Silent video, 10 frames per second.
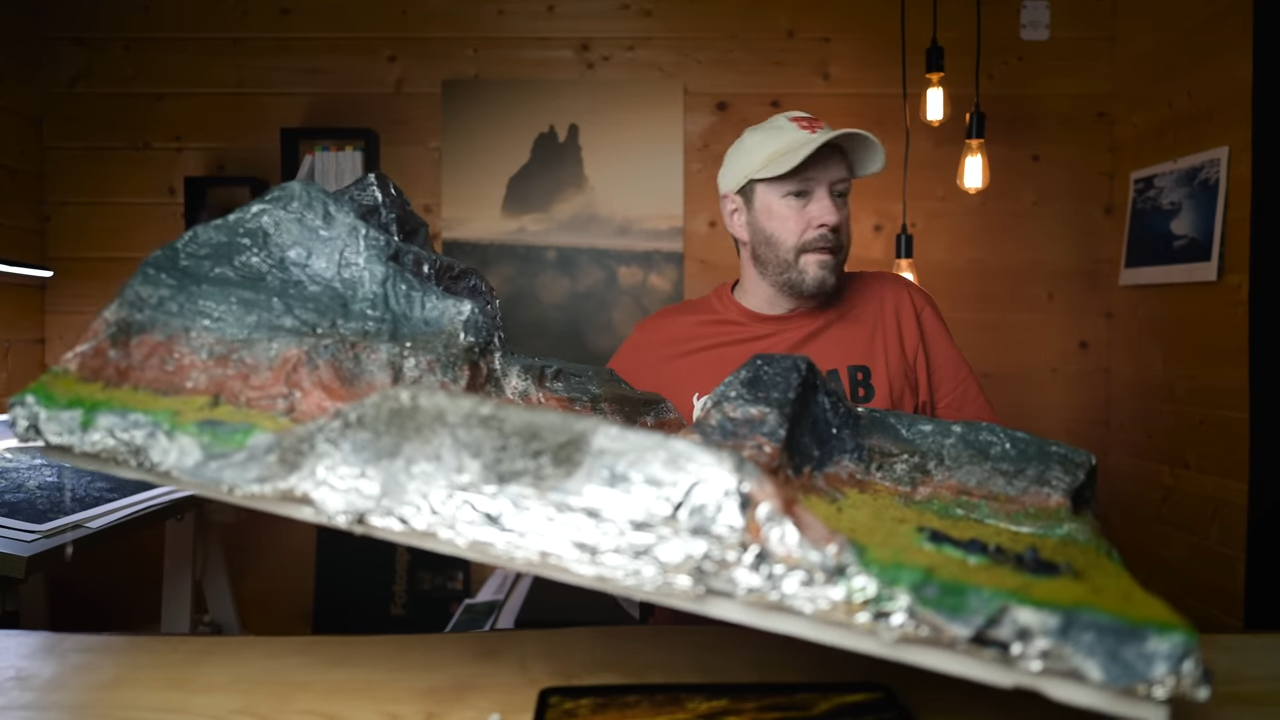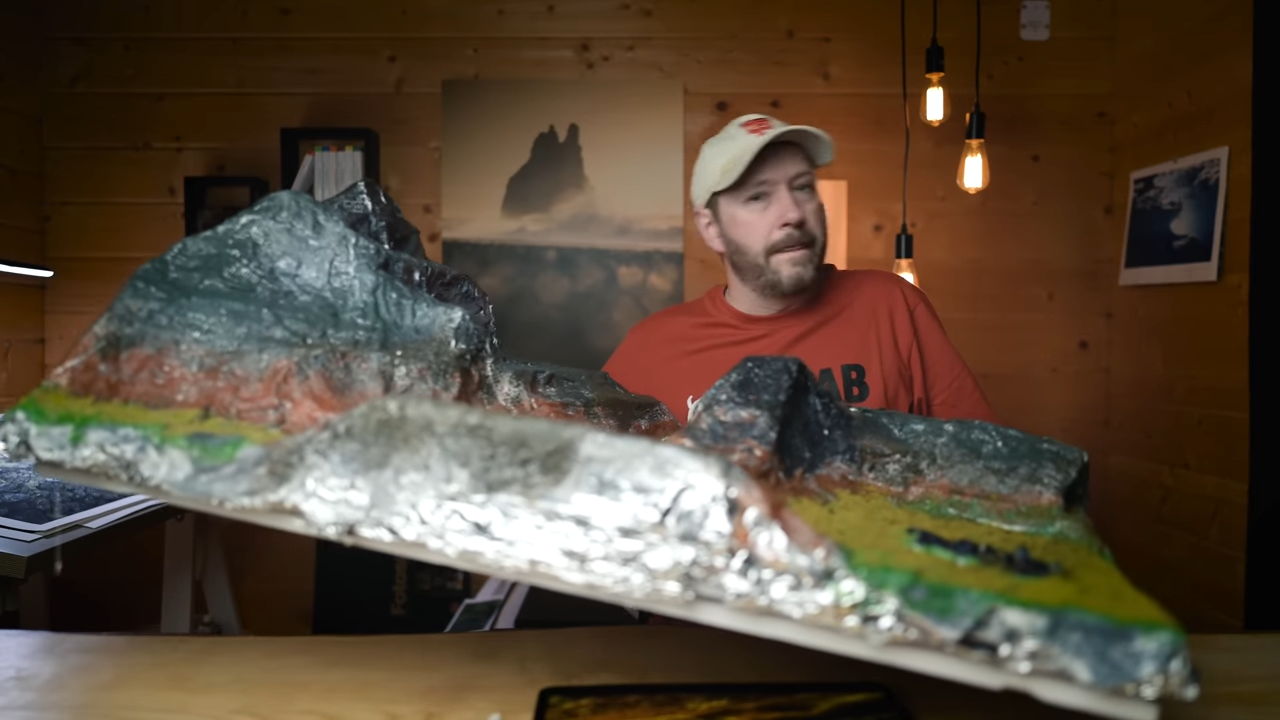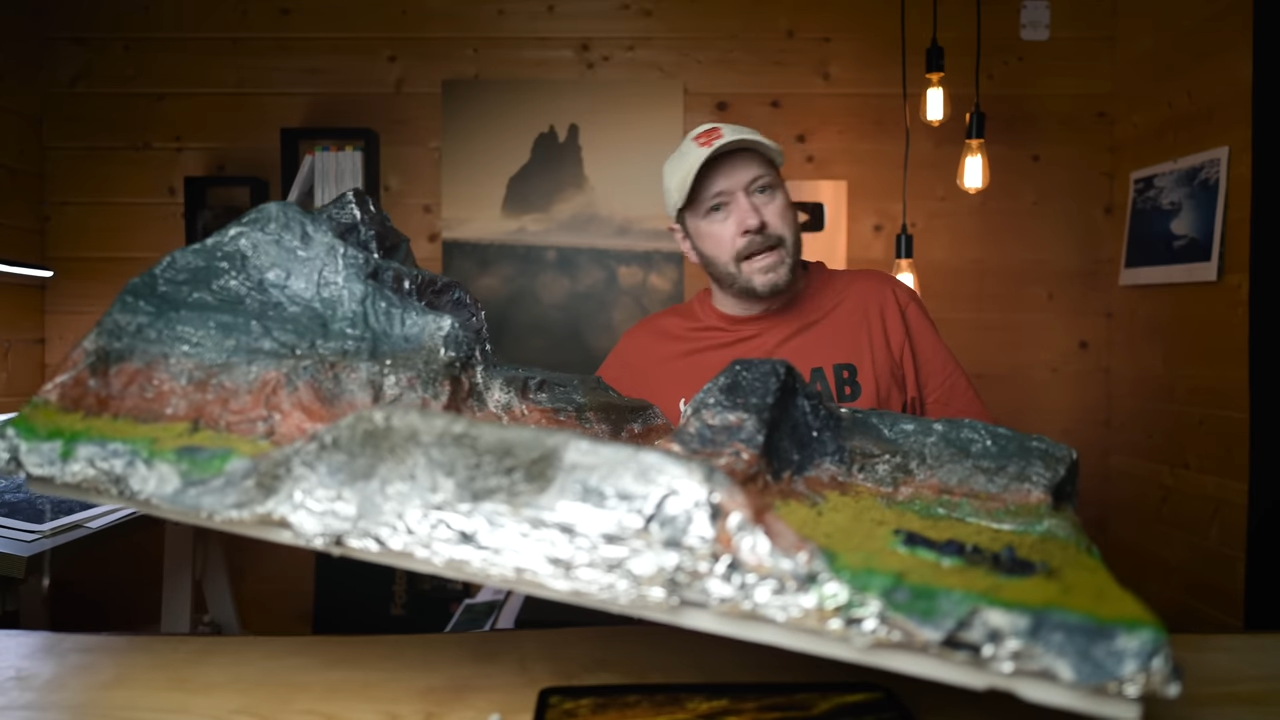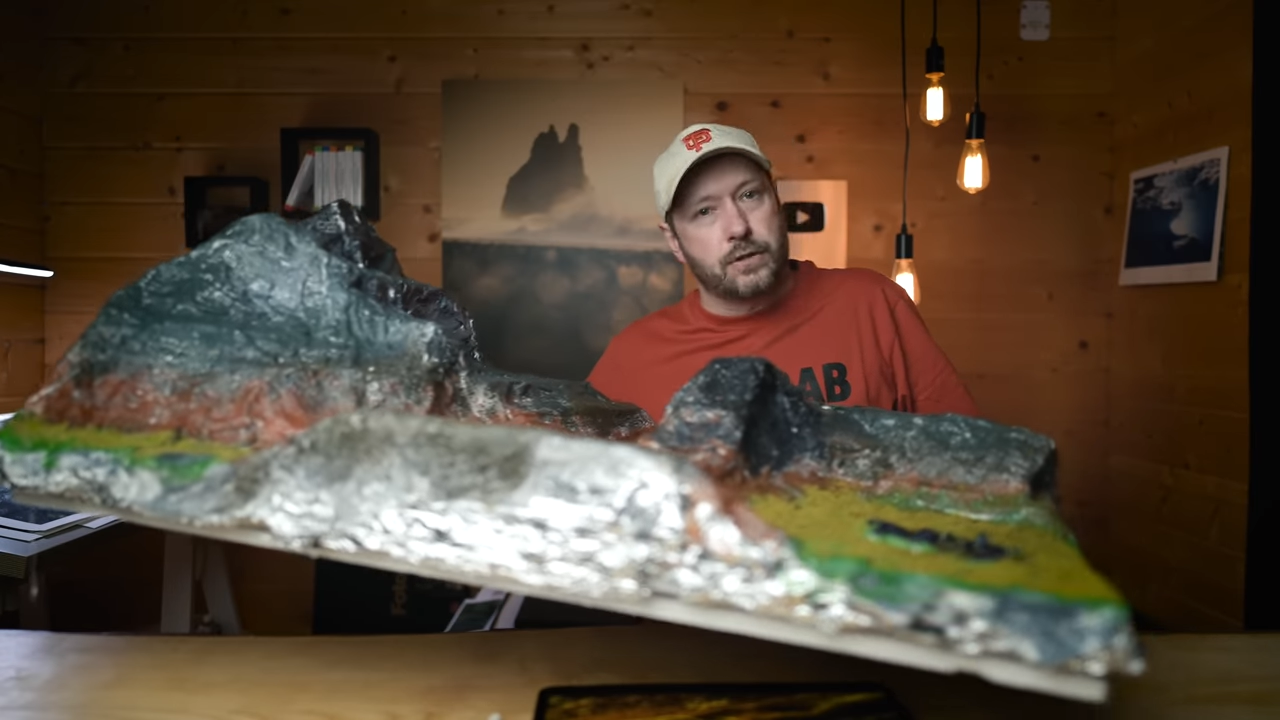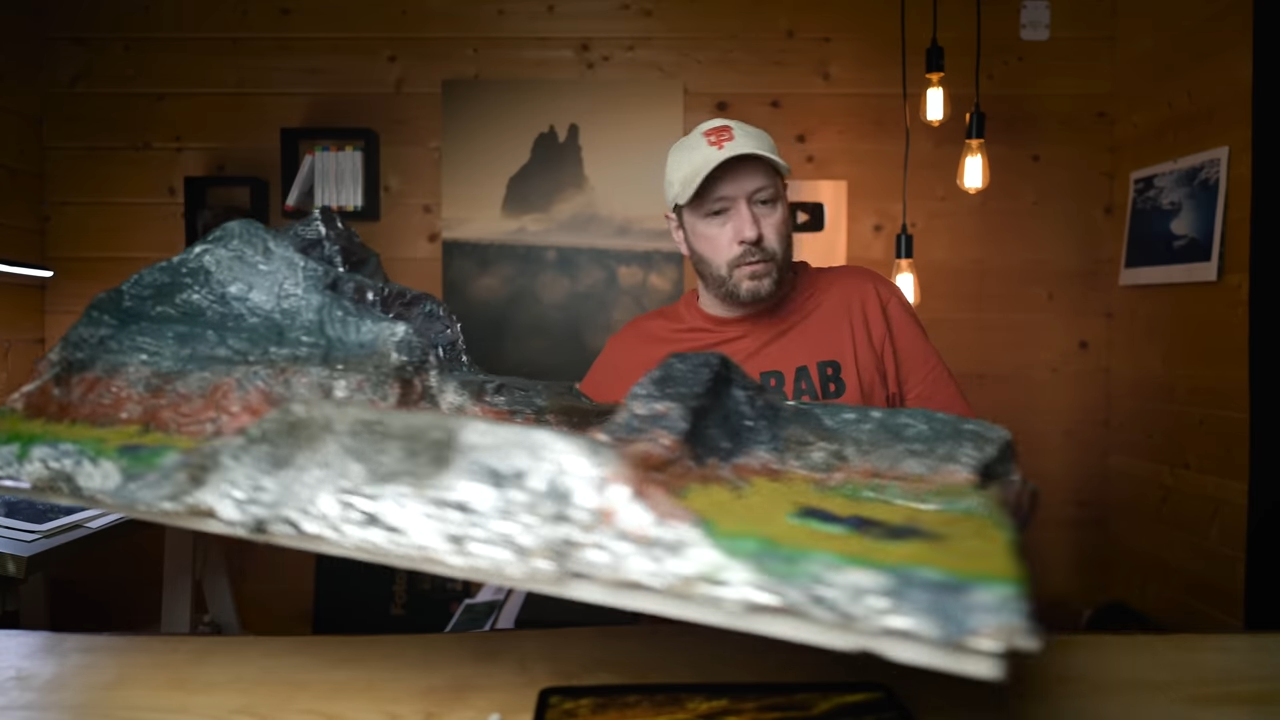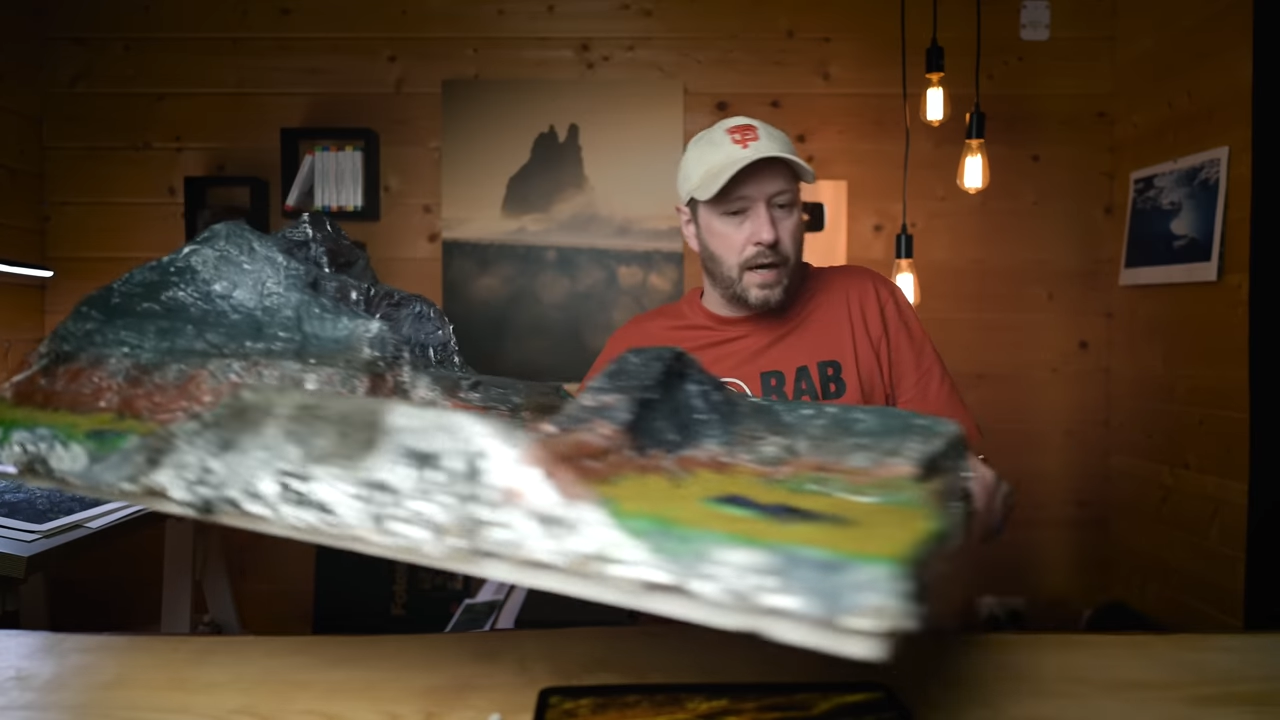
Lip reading: this